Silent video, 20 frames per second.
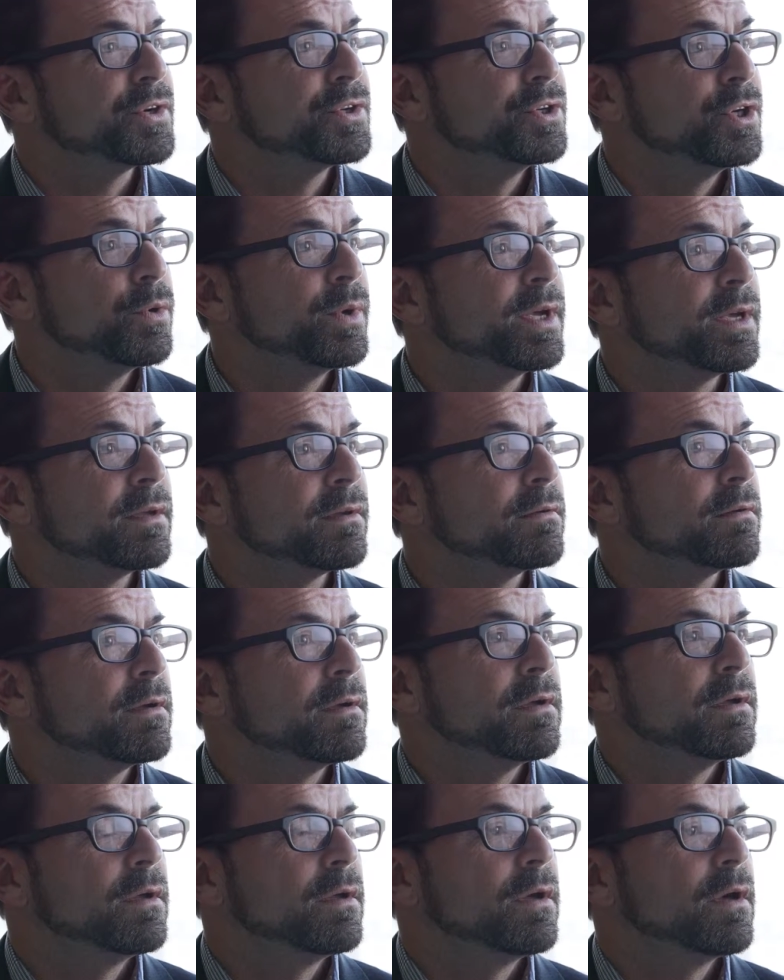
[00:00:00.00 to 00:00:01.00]
doing
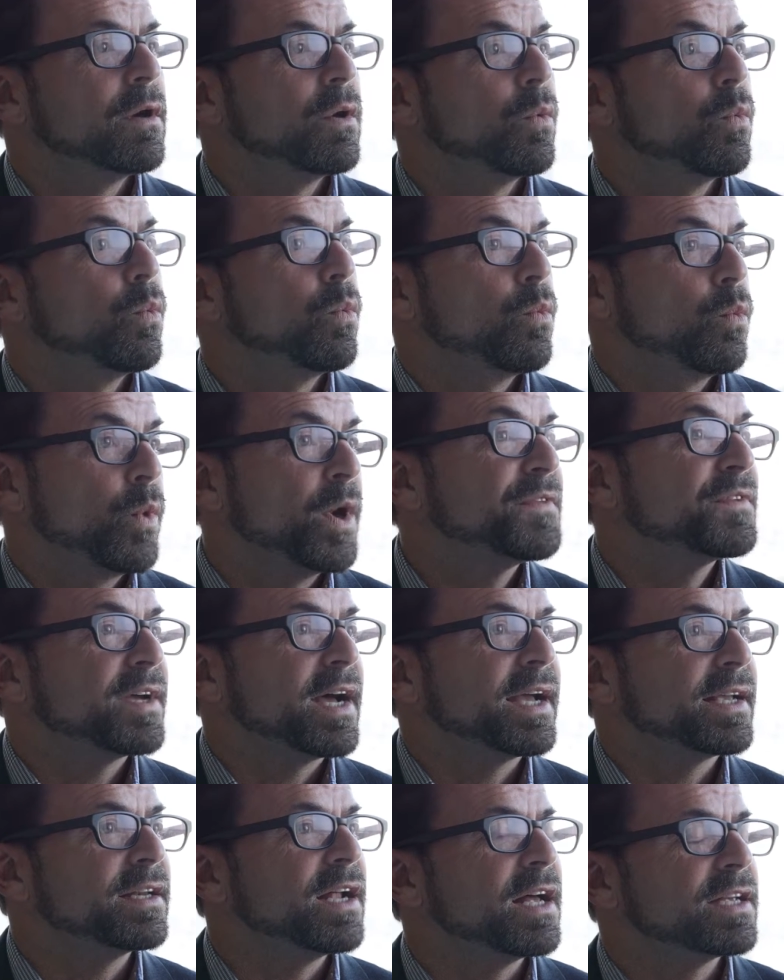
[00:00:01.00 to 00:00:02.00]
with
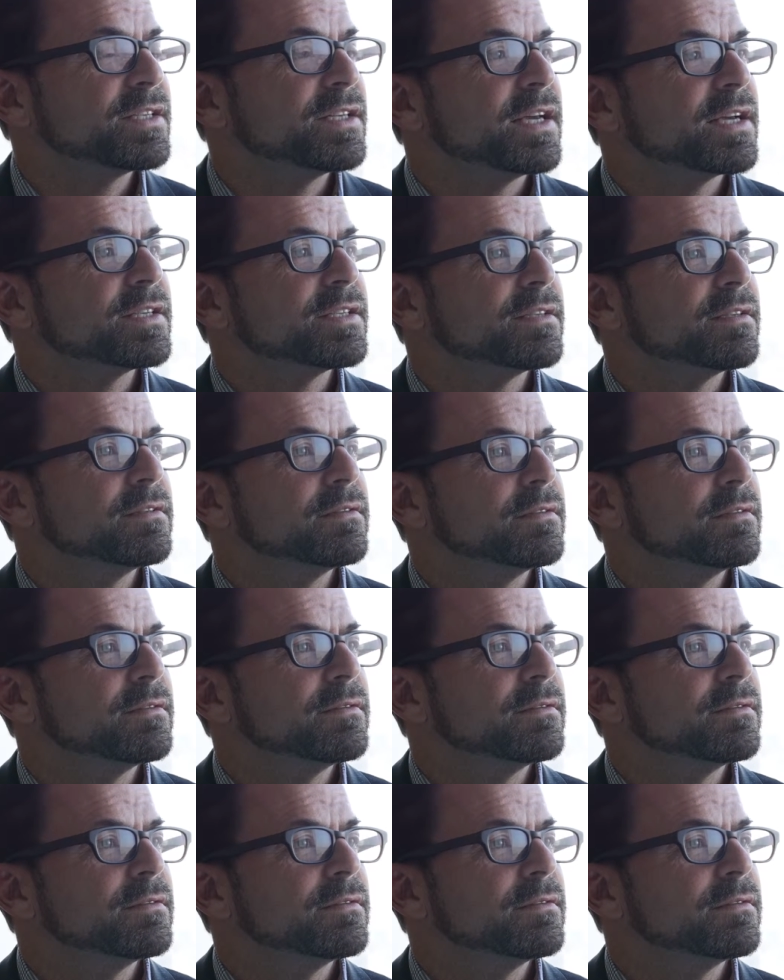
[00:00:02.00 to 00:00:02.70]
diagnostics?